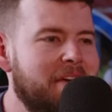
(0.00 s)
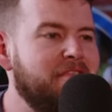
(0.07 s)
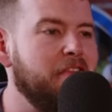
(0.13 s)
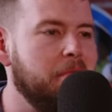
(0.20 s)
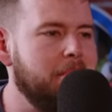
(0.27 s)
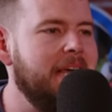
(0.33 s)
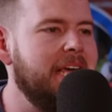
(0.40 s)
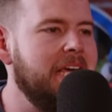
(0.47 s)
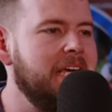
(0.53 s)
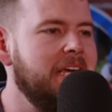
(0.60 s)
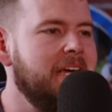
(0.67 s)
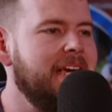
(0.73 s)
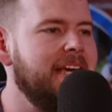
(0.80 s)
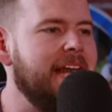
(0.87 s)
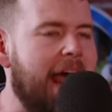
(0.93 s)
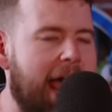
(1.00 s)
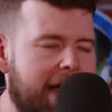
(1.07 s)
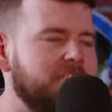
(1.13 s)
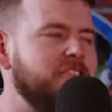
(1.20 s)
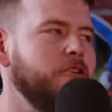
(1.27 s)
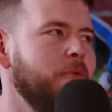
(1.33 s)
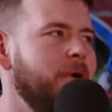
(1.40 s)
I mean, for me, it
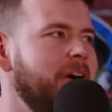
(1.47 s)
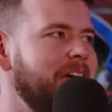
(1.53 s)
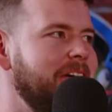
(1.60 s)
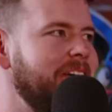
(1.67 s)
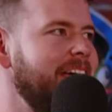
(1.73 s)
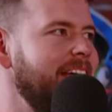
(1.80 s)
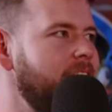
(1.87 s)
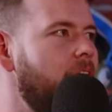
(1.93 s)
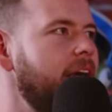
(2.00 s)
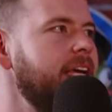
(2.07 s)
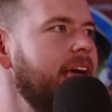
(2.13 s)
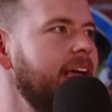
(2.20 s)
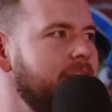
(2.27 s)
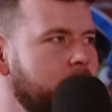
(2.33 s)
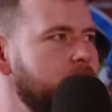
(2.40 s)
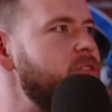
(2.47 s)
had to work. Like it